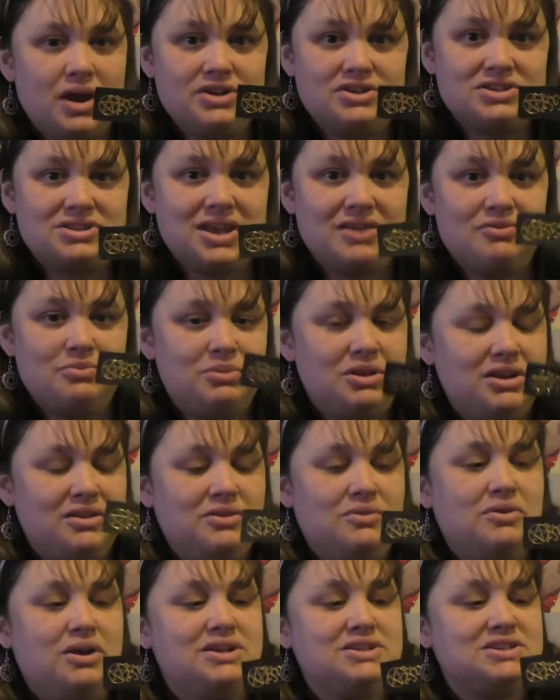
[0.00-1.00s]
I just haven't been in
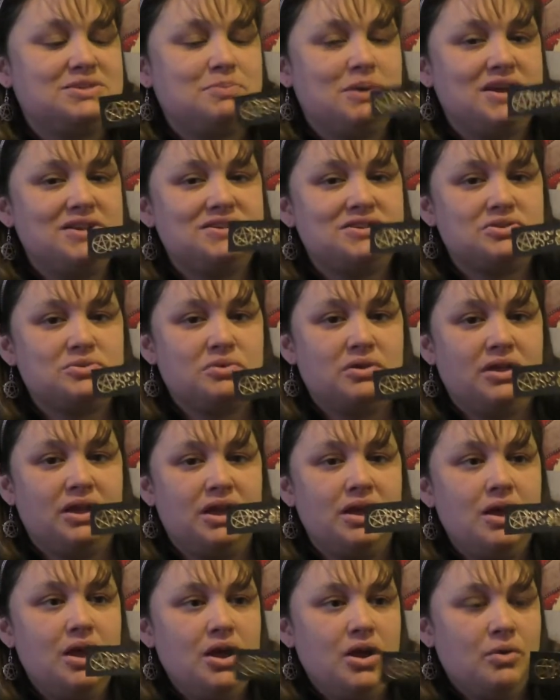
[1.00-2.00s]
the right space to
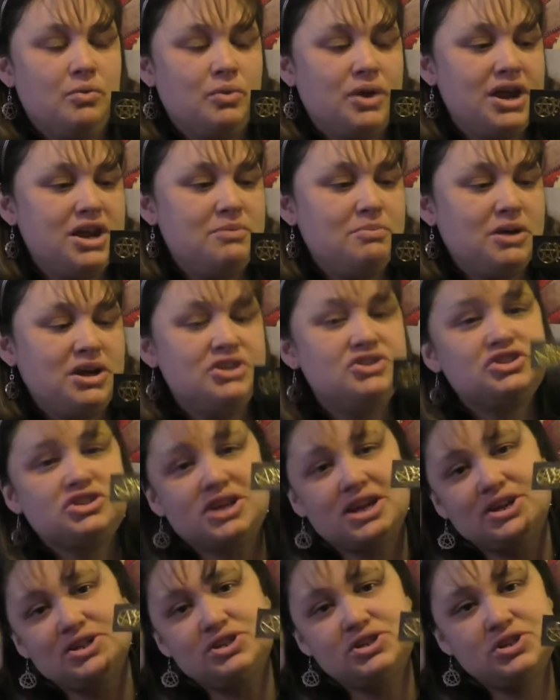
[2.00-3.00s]
really read much.
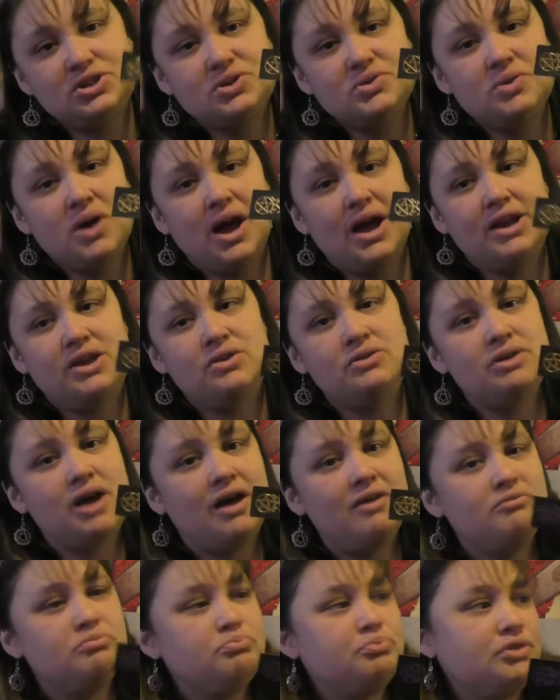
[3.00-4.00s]
And two,
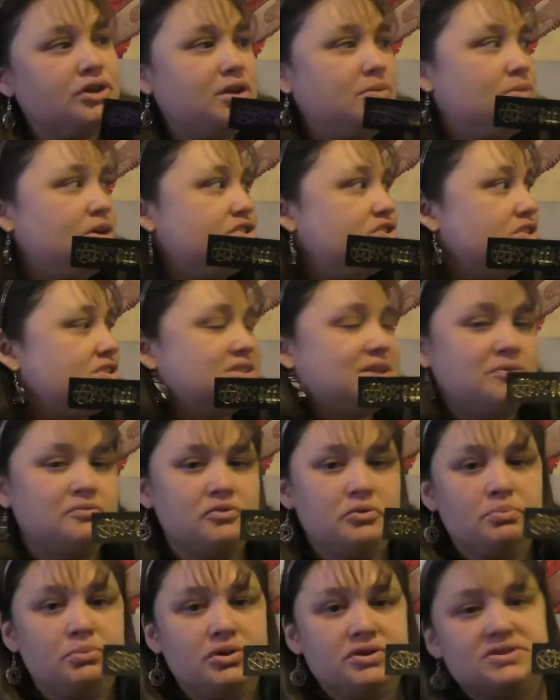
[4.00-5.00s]
I've pretty much, except
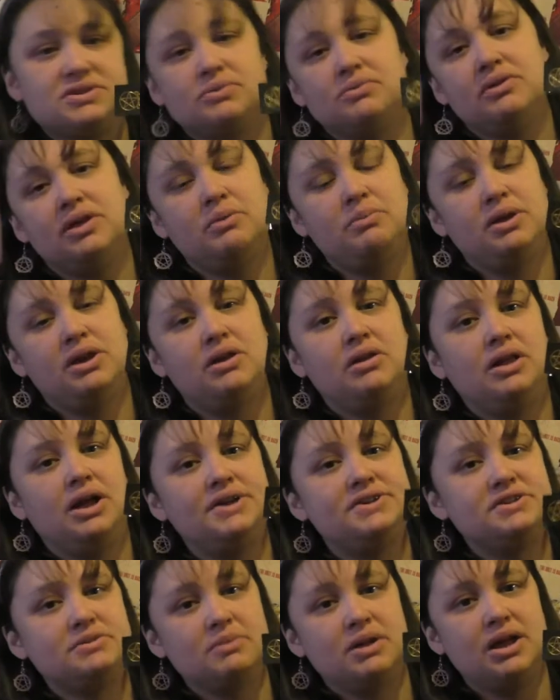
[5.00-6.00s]
for books that really mean a
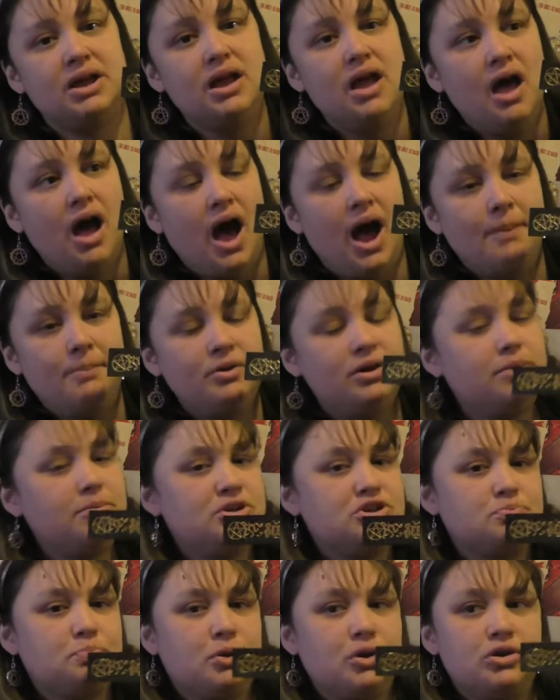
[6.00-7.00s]
lot to me, I pretty
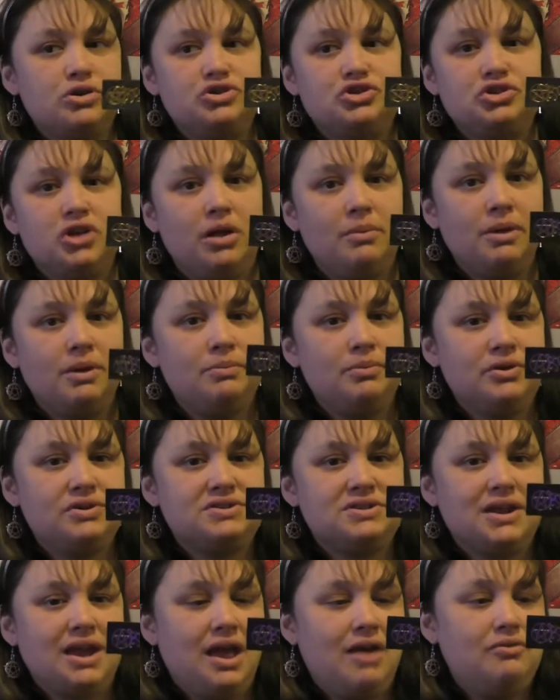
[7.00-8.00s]
much purged all my books
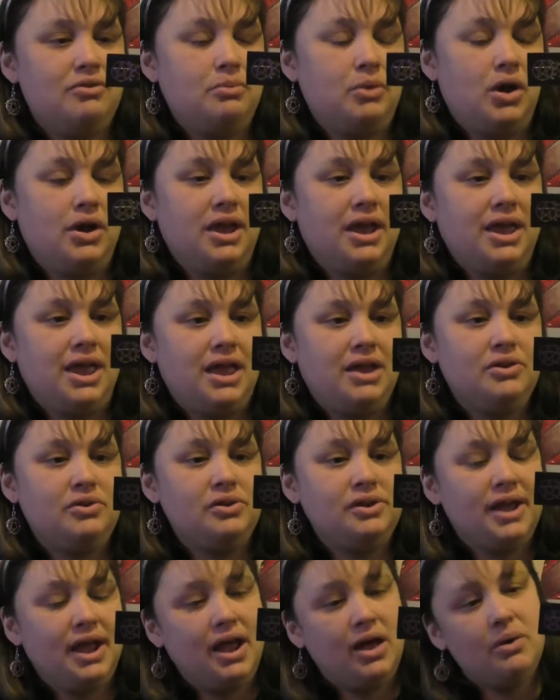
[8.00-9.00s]
and have them on a
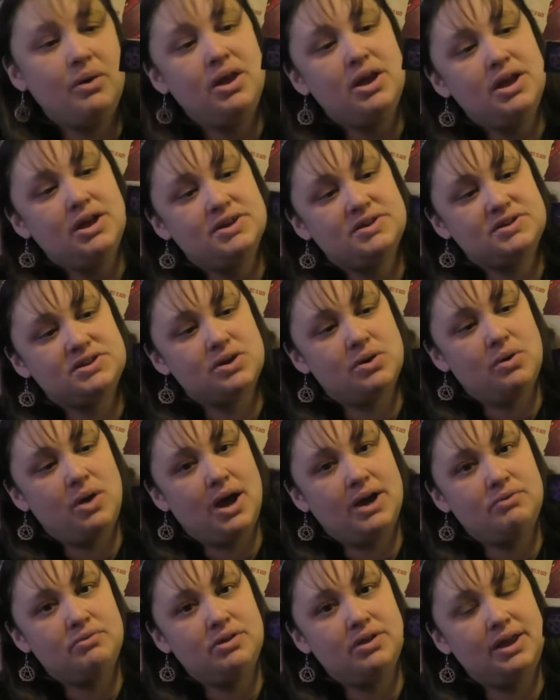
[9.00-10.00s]
Kindle now. So
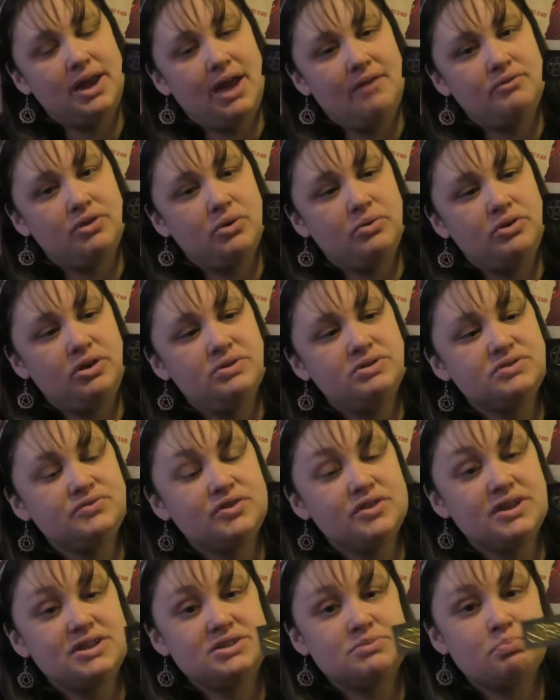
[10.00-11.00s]
I really have no use
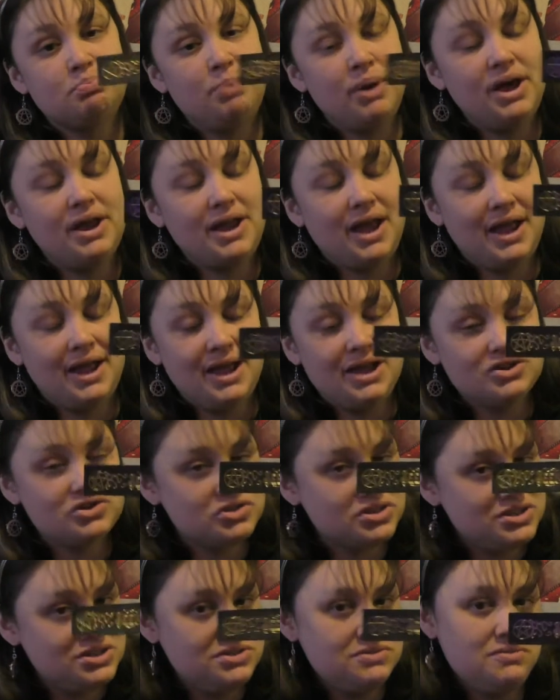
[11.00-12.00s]
for this, but I
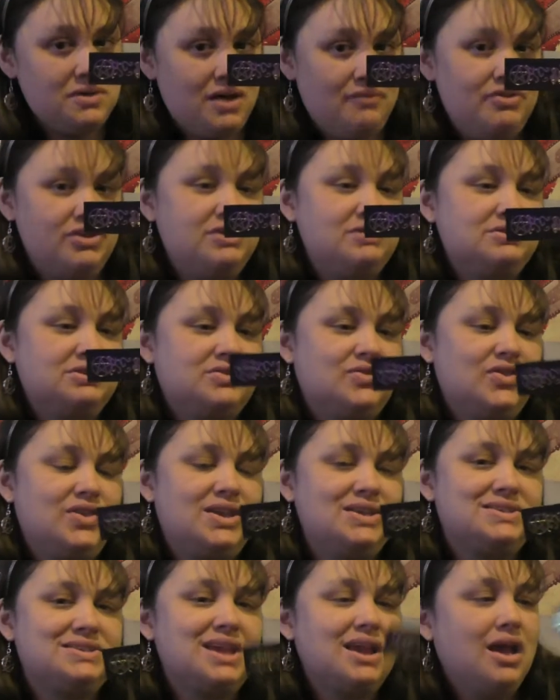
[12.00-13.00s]
actually do have a use for
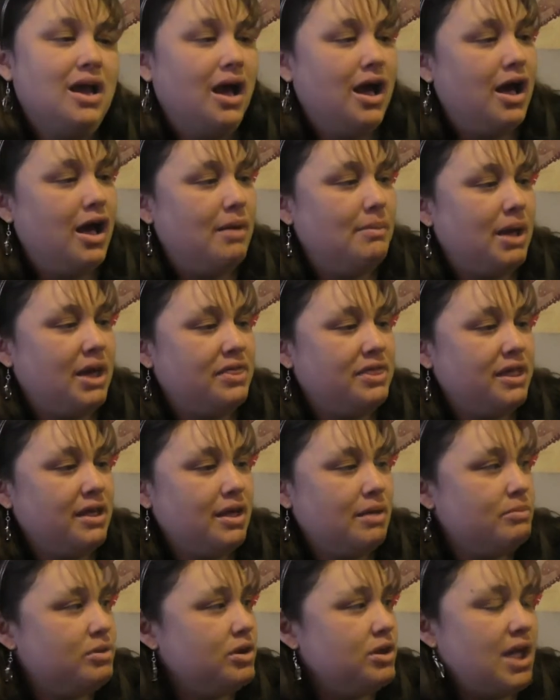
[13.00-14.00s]
this. I think
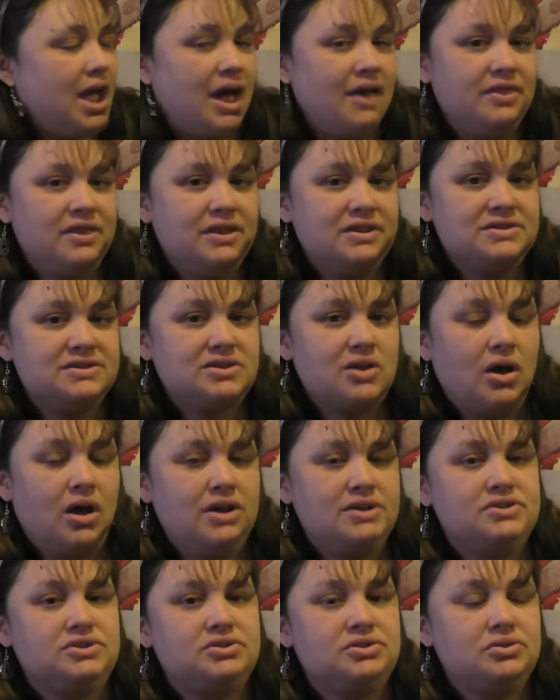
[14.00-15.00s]
I'm going to add this
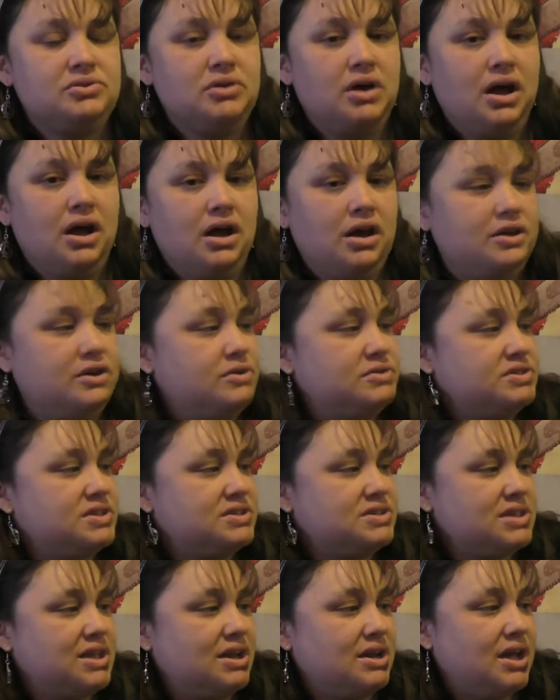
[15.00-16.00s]
on to use
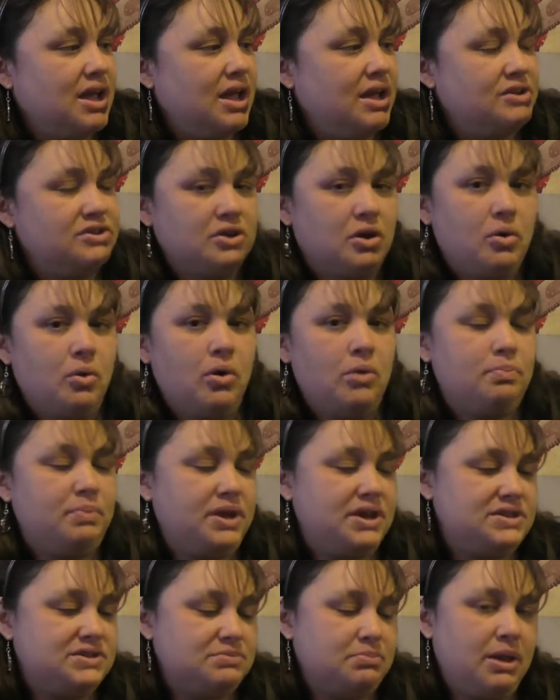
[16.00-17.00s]
this in a decor
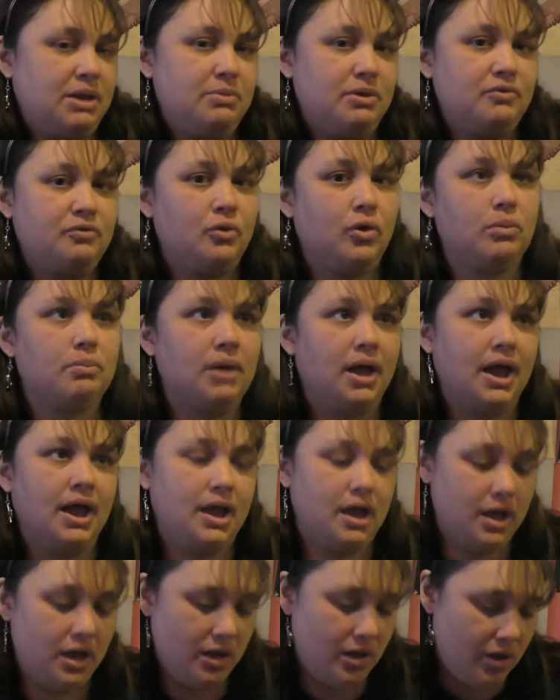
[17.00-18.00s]
piece, maybe for my
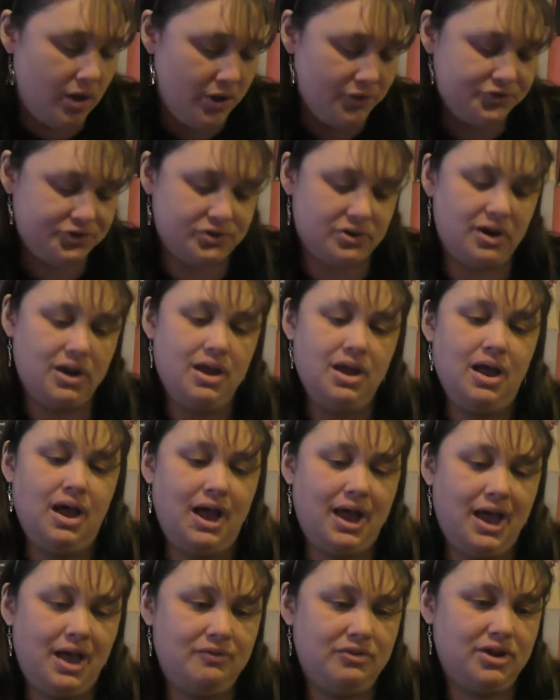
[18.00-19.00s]
altar.
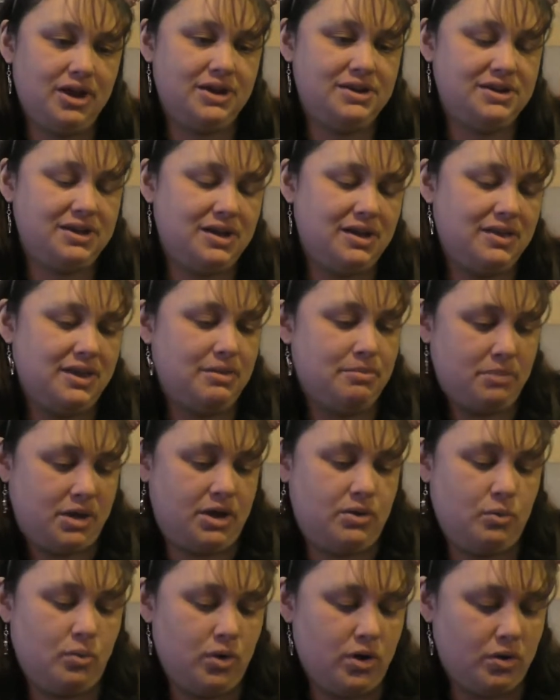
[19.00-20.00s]
I have an idea that
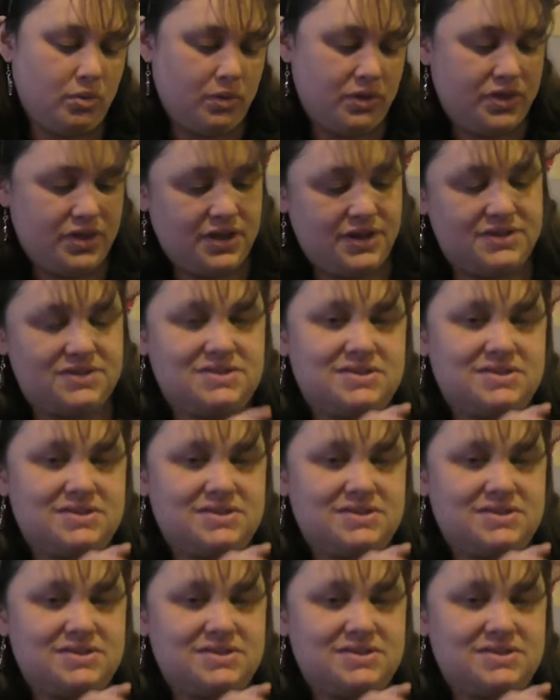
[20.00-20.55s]
might work with this.